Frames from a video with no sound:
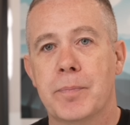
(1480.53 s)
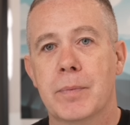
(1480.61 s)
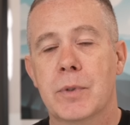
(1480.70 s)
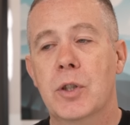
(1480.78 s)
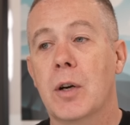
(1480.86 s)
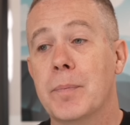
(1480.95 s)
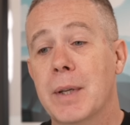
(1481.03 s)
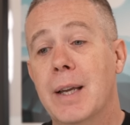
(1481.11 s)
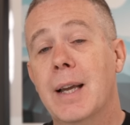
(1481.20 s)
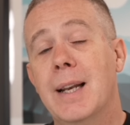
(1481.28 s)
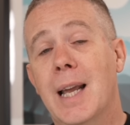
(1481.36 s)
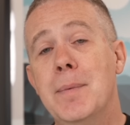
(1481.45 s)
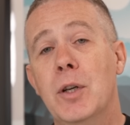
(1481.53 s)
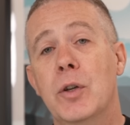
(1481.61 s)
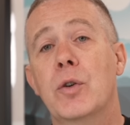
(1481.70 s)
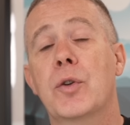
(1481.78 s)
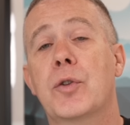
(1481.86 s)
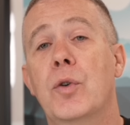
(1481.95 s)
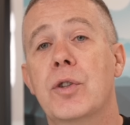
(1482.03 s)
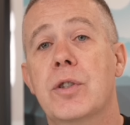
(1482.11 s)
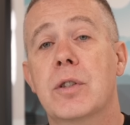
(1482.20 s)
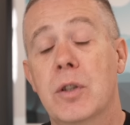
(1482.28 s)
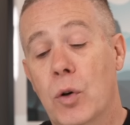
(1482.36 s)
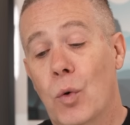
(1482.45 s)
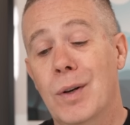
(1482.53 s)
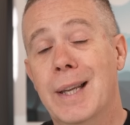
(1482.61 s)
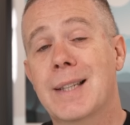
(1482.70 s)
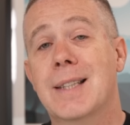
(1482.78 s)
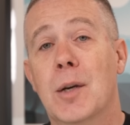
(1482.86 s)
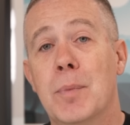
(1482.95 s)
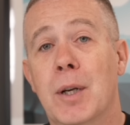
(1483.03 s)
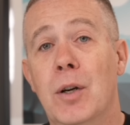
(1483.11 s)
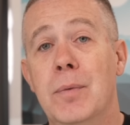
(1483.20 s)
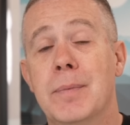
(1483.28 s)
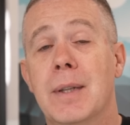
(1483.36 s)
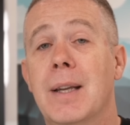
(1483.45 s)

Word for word: So let me know your thoughts, all links down below.